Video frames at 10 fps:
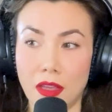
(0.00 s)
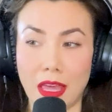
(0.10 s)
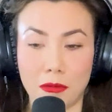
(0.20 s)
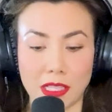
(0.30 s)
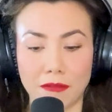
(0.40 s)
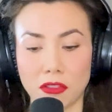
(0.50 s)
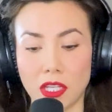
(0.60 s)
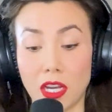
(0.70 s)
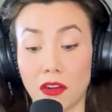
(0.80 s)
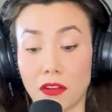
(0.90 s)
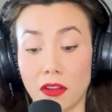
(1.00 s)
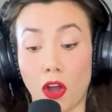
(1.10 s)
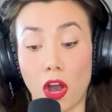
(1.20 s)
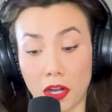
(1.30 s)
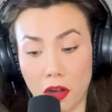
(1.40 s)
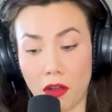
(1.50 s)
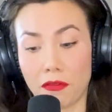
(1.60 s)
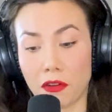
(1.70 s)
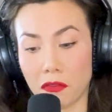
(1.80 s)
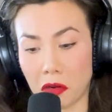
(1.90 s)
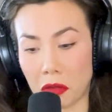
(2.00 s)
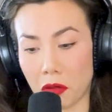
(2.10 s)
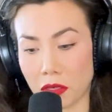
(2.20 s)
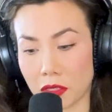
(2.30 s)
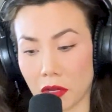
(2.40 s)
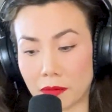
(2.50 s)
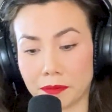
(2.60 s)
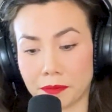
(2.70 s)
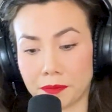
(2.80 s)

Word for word: And that was after dating on and off for a very long time.